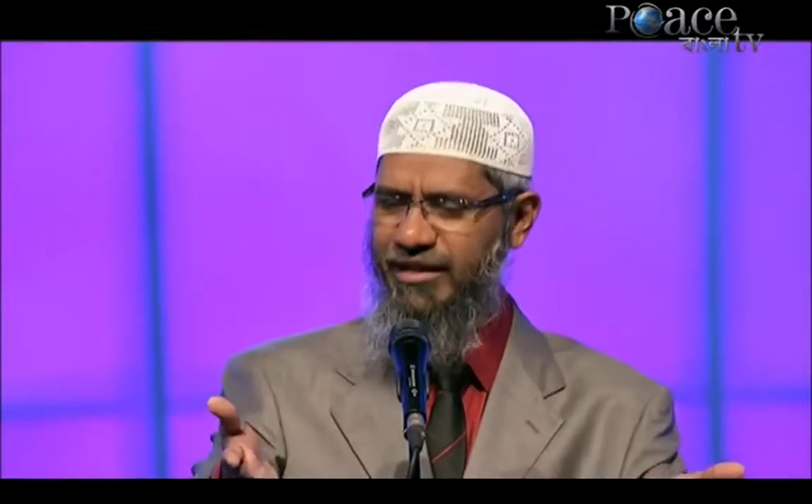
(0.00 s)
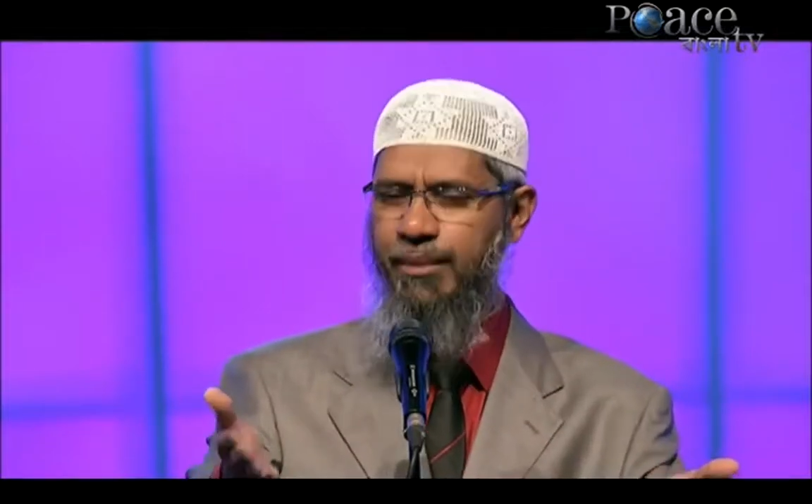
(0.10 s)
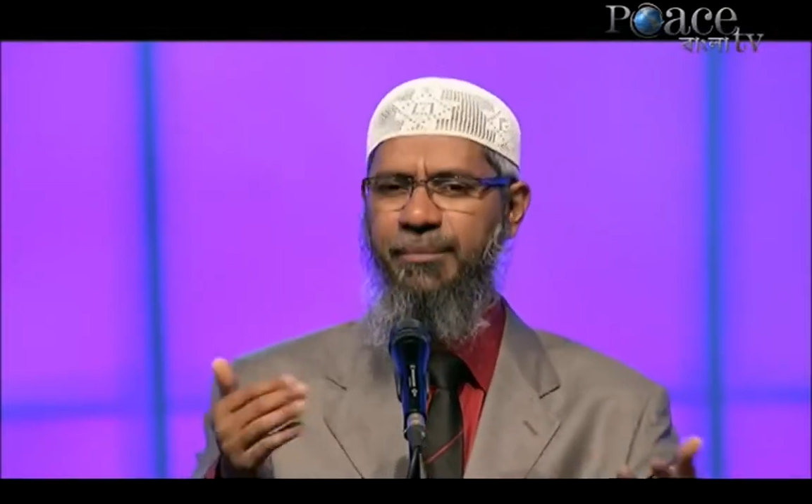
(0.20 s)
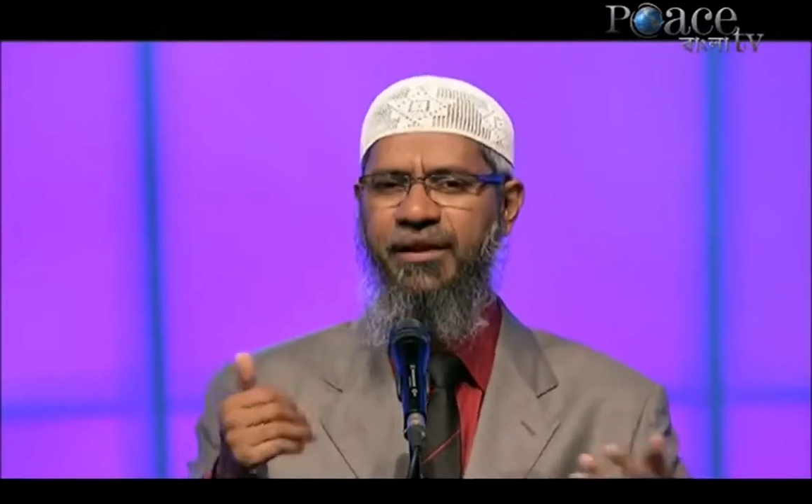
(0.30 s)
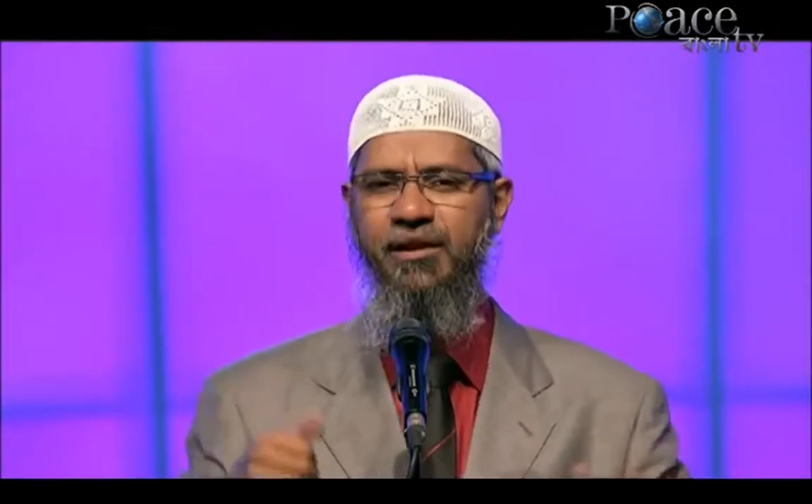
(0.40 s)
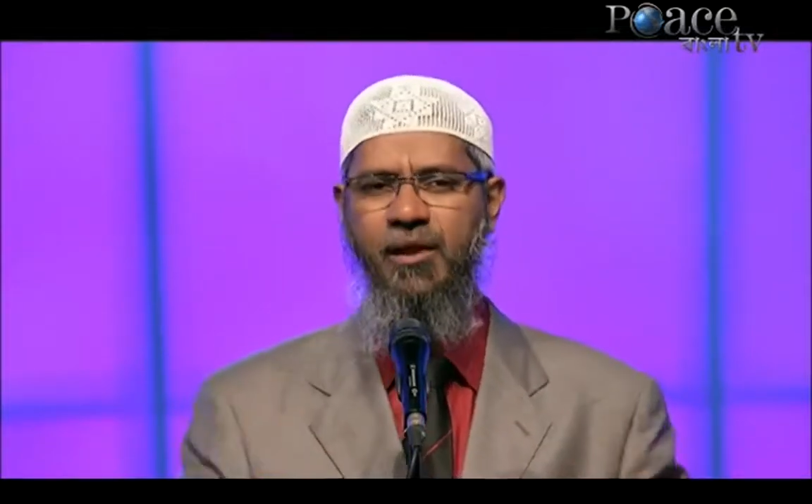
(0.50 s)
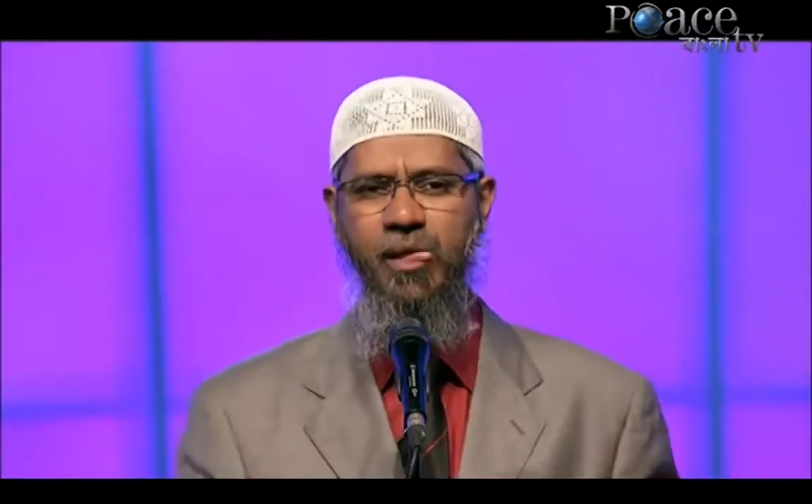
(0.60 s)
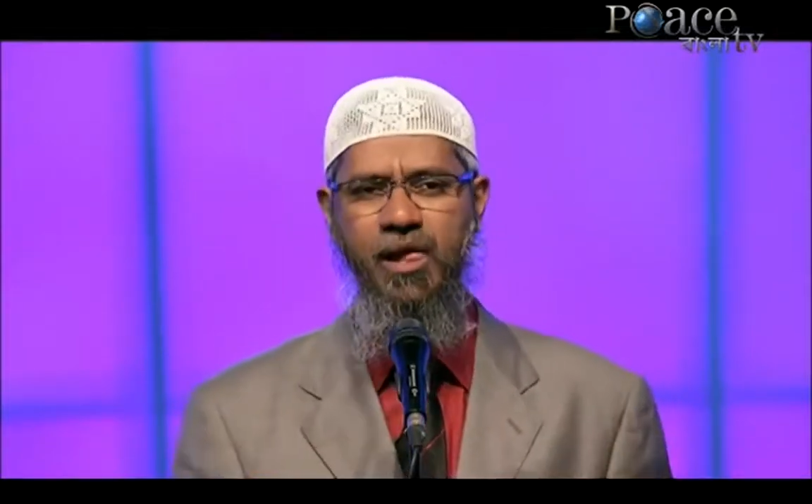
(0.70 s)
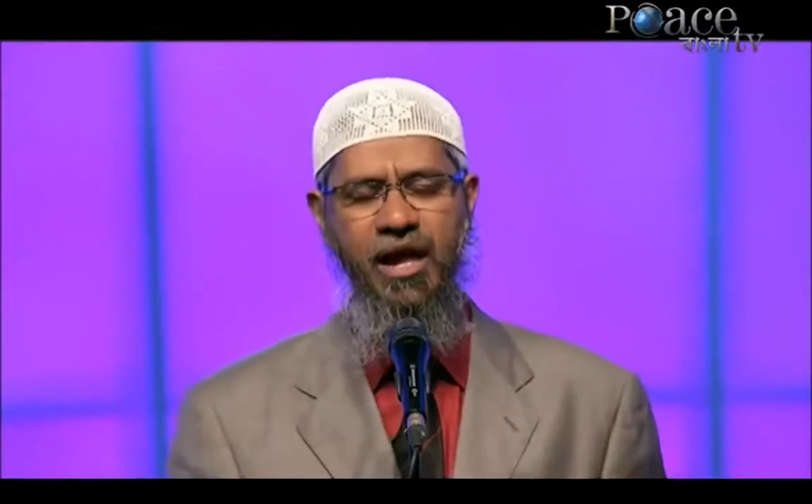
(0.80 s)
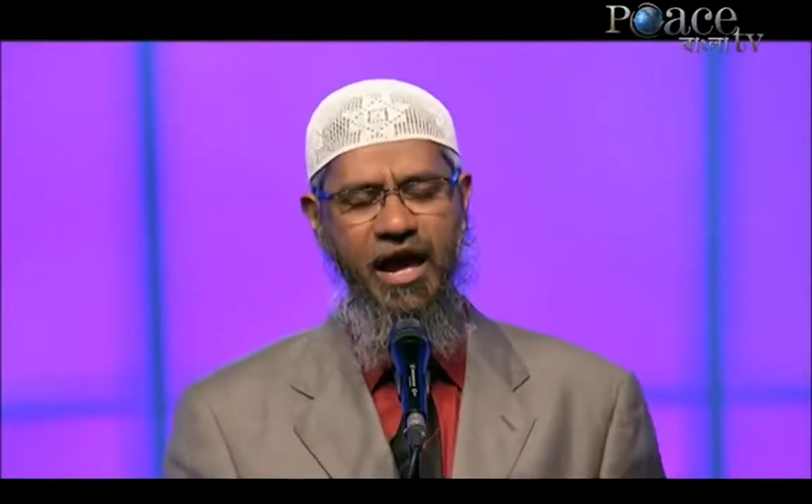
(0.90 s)
a temple
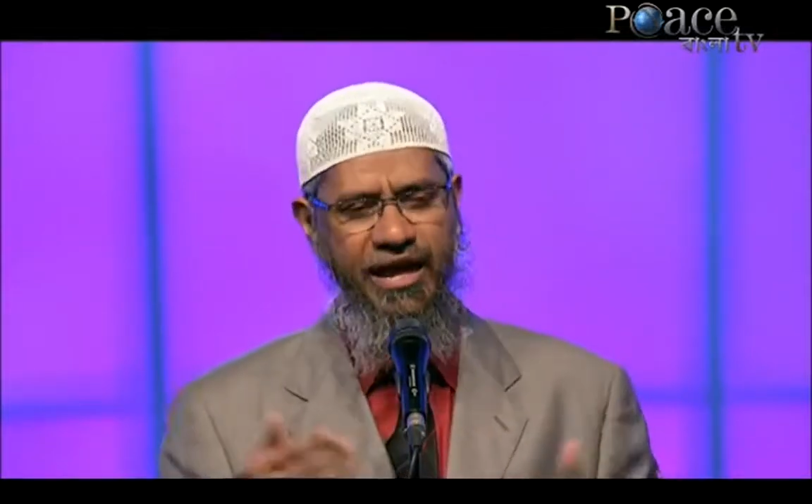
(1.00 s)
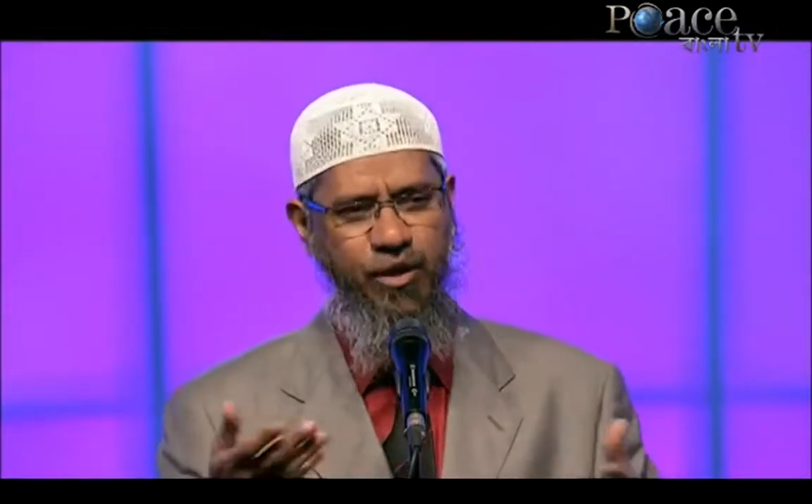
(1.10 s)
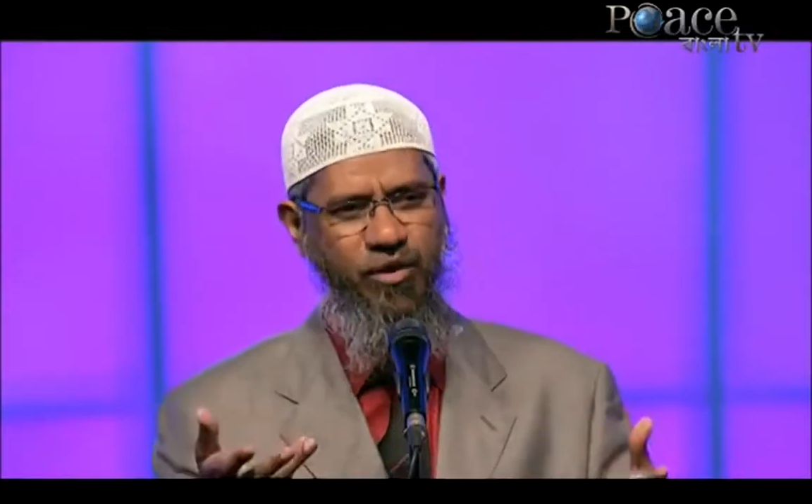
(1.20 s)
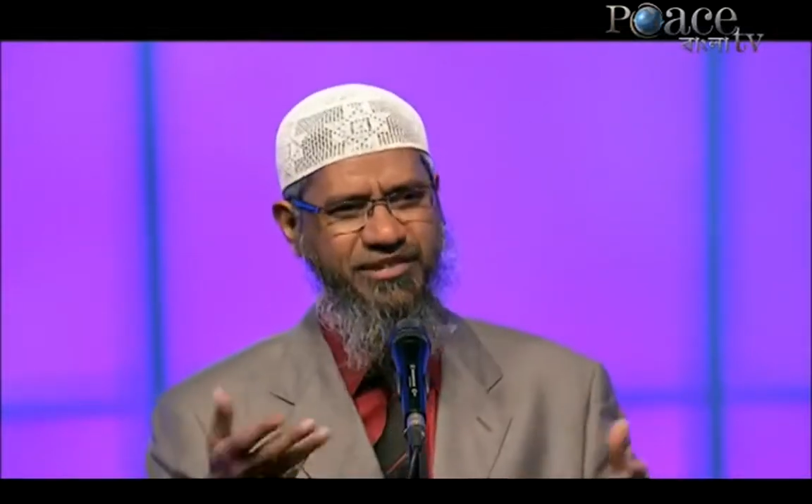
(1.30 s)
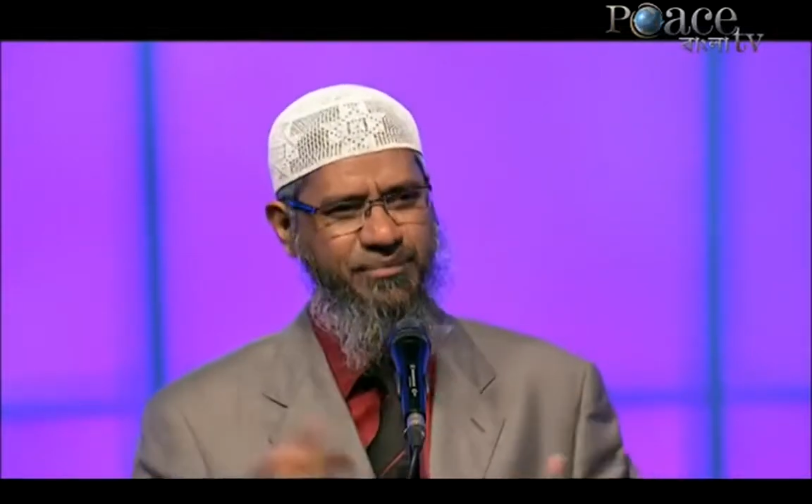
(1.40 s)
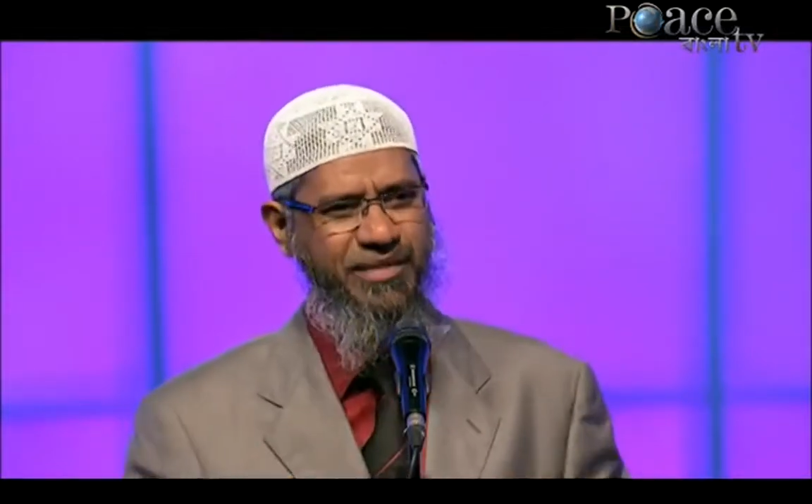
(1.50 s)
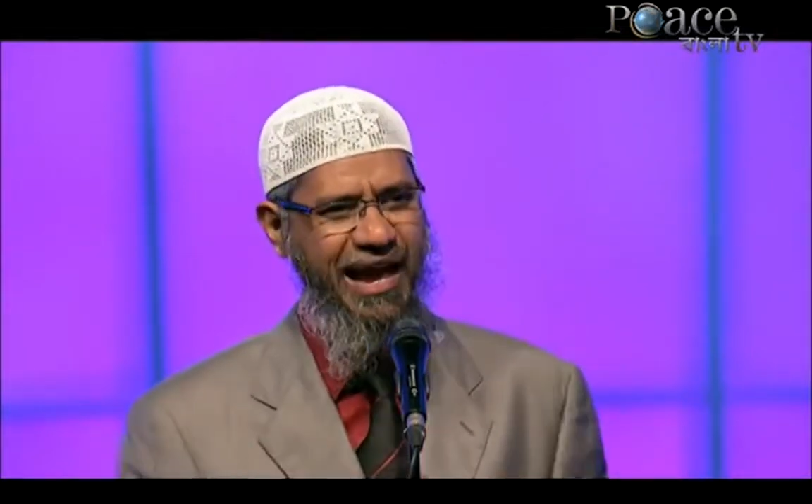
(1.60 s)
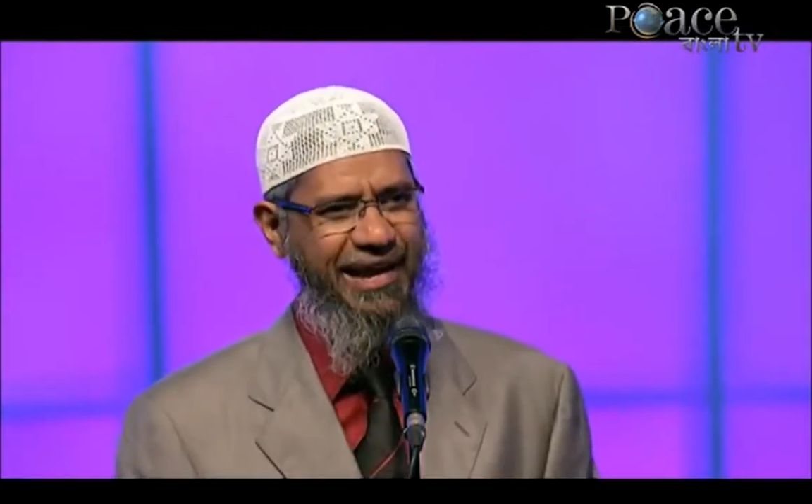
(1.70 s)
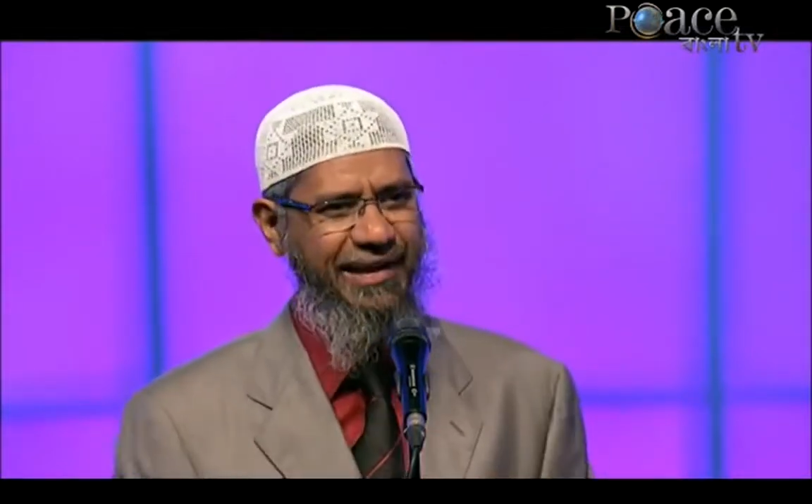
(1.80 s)
and you worship the